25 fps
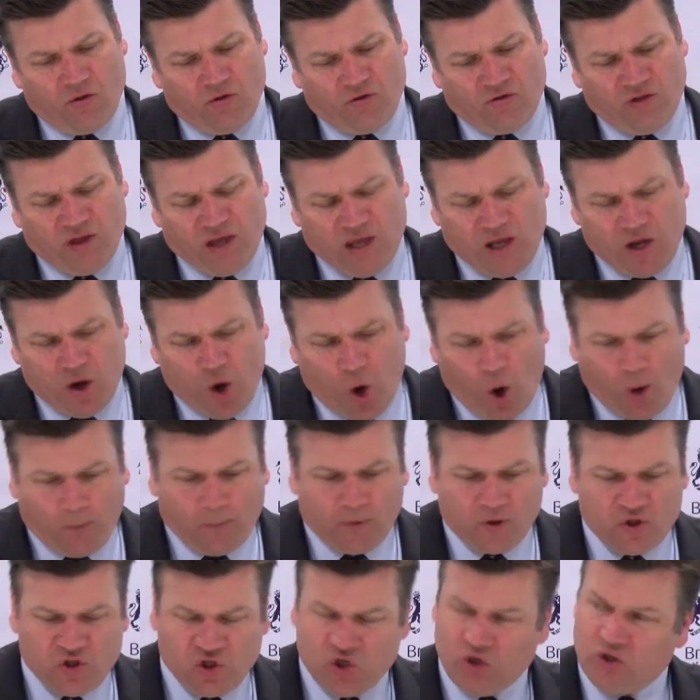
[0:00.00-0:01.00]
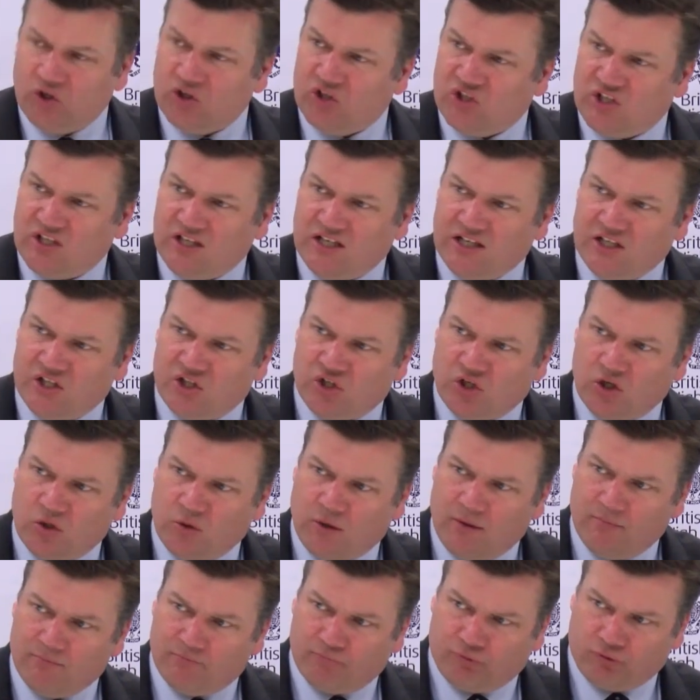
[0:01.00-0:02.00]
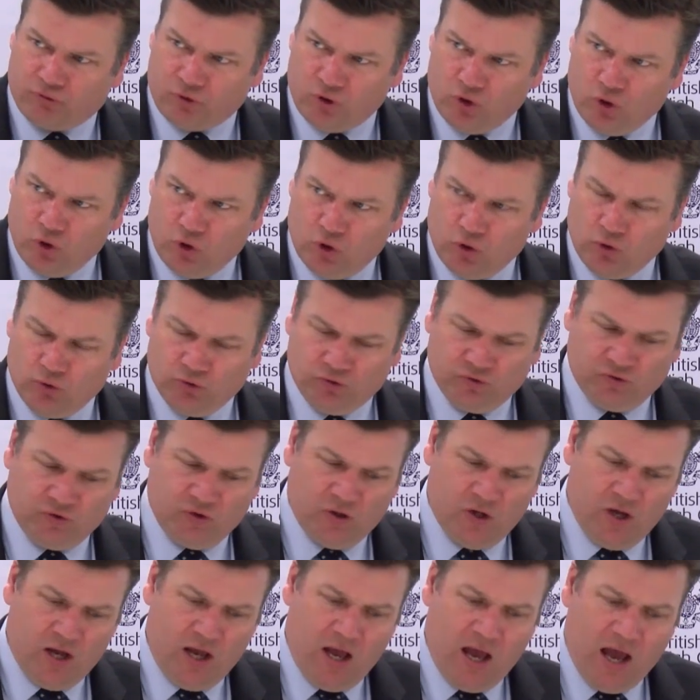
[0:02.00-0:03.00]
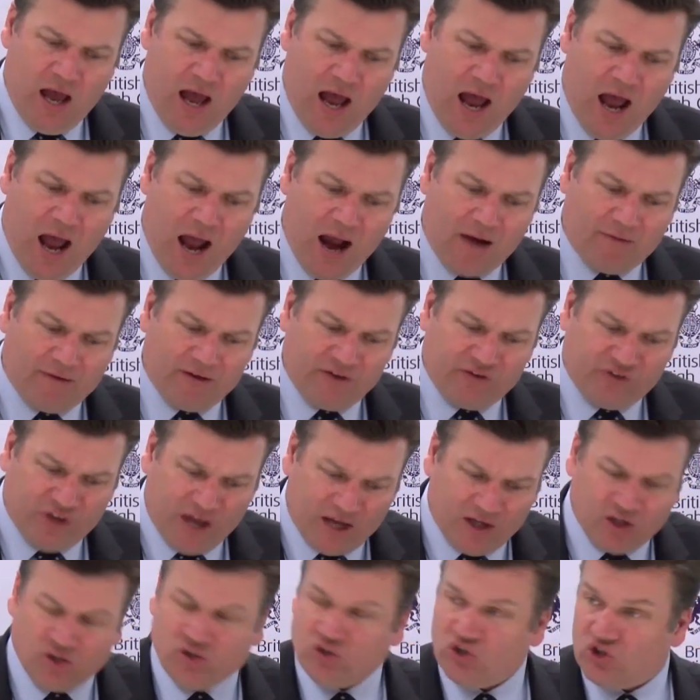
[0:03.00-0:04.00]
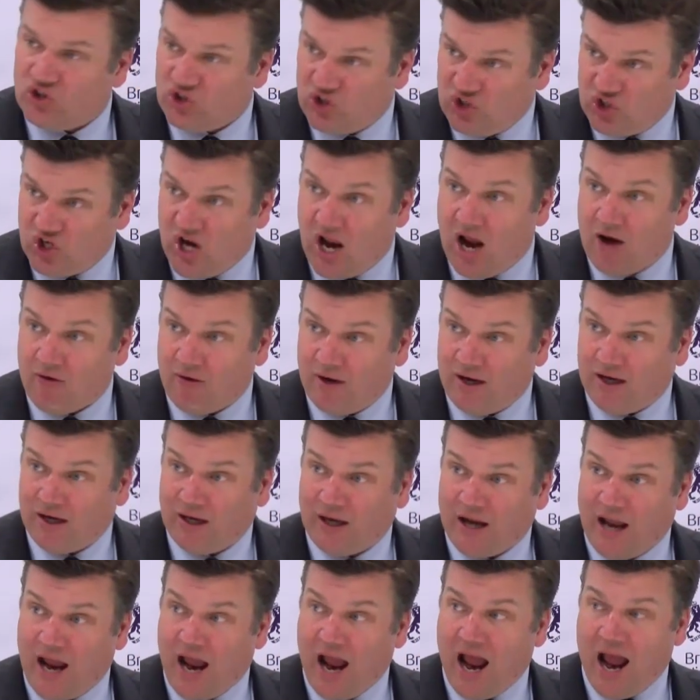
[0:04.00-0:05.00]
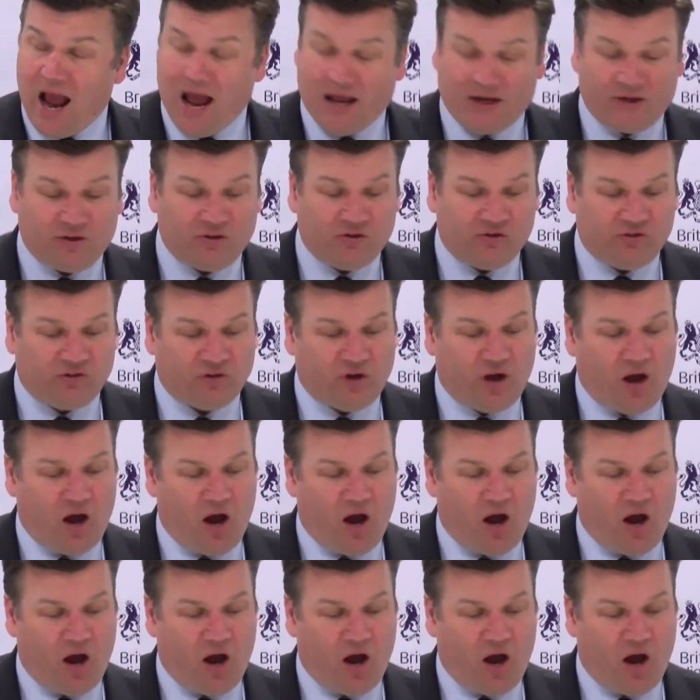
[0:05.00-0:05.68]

the opportunity to improve our intelligence sharing and